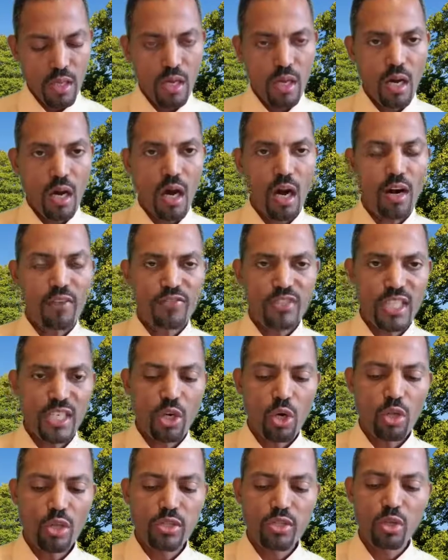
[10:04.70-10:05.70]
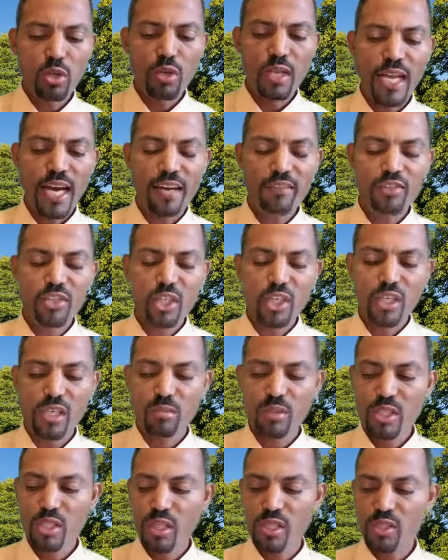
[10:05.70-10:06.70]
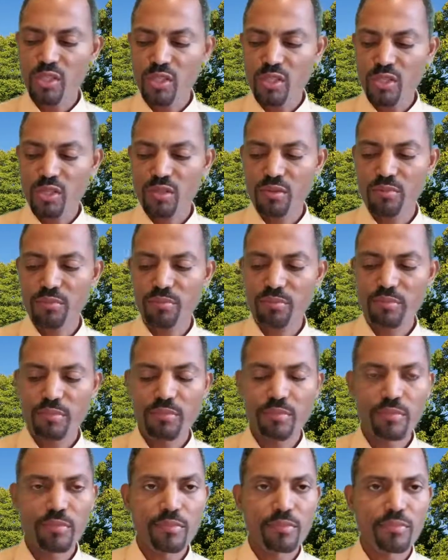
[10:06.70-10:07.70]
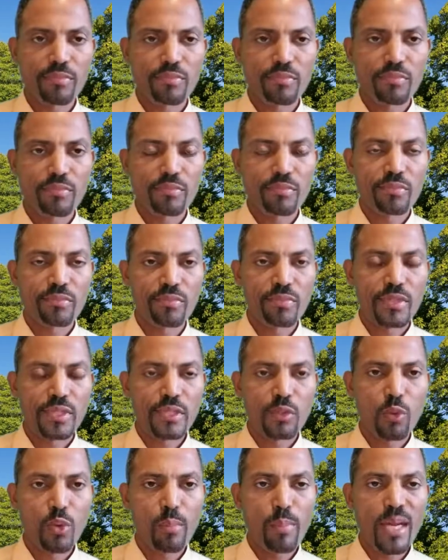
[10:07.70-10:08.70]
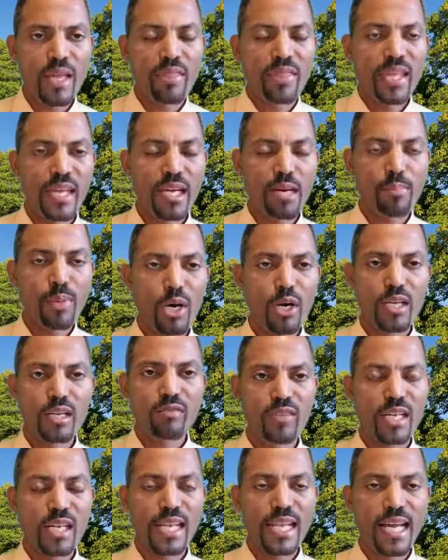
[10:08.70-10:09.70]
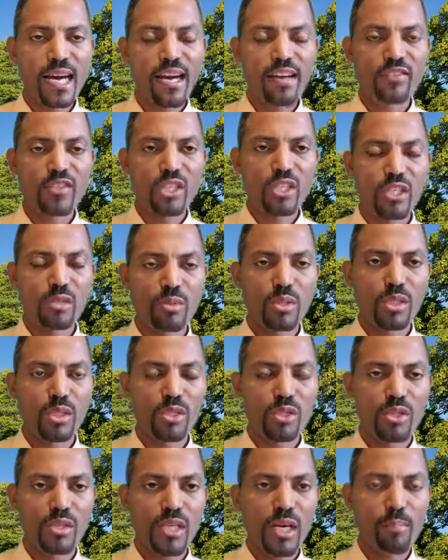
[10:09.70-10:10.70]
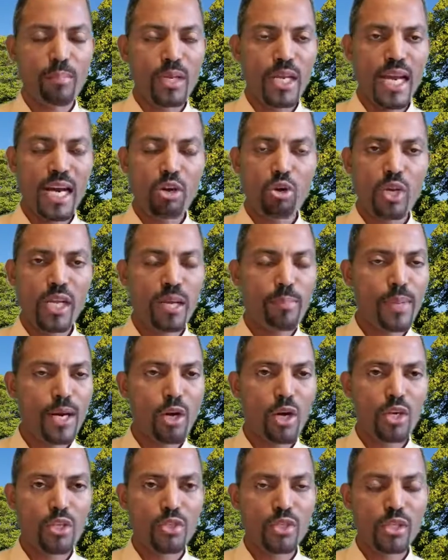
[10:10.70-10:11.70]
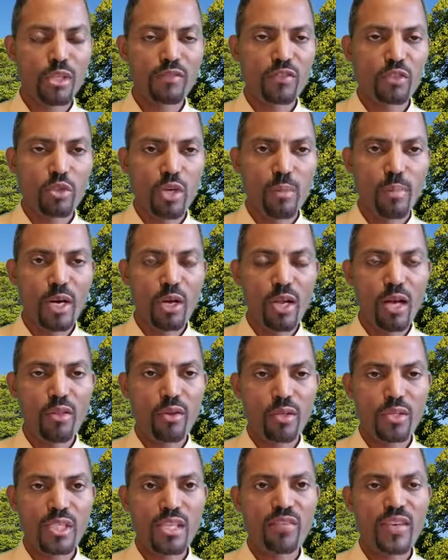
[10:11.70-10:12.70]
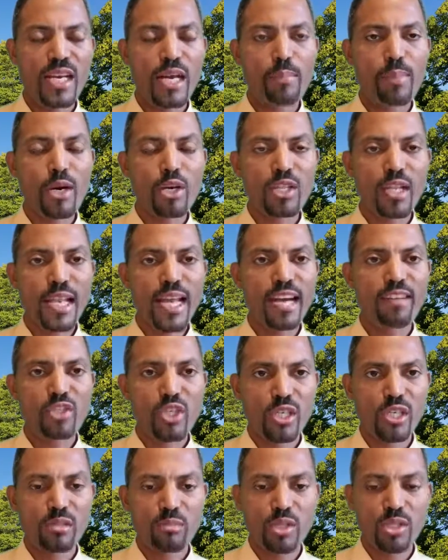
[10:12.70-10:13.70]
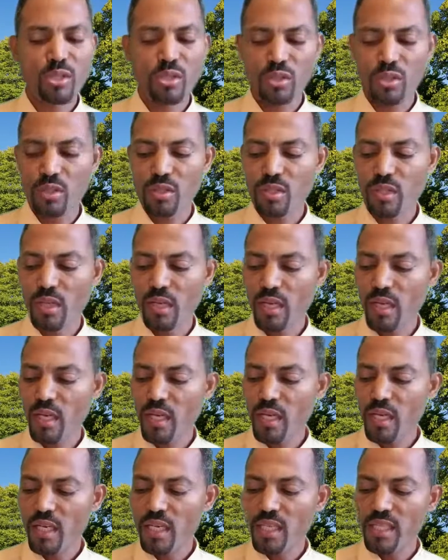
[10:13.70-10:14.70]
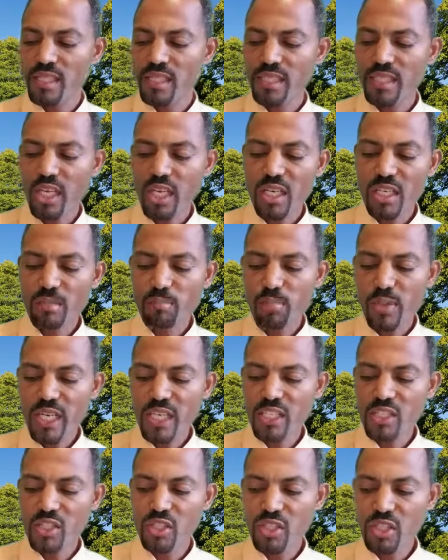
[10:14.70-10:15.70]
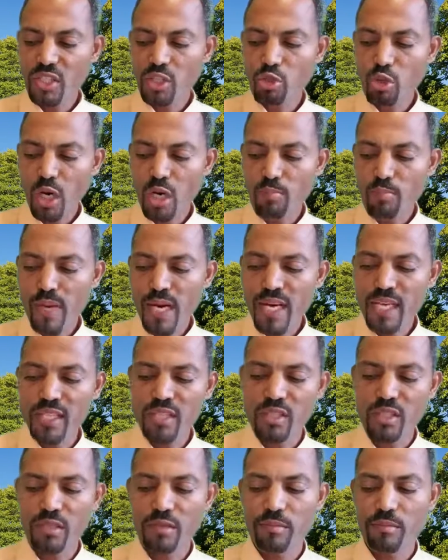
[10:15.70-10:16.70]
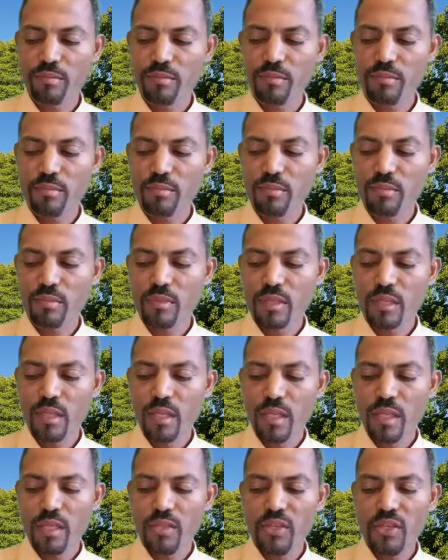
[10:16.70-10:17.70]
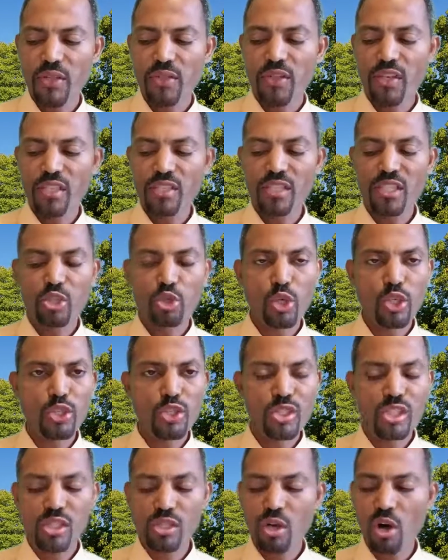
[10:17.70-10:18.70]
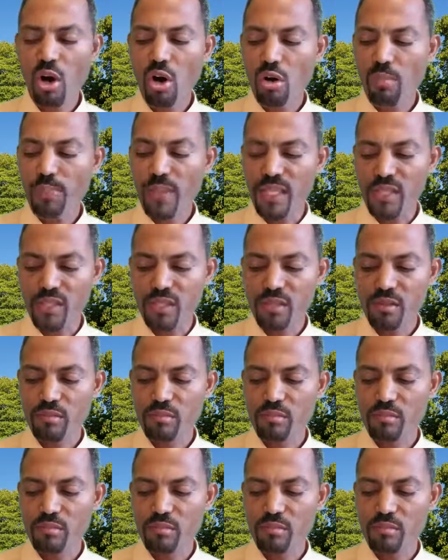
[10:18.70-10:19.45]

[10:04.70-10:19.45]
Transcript: Often also life circumstances. We may think about even life circumstances, not only about ourselves or about others, even about life circumstances. Satan brings into our minds, say, this situation is hopeless.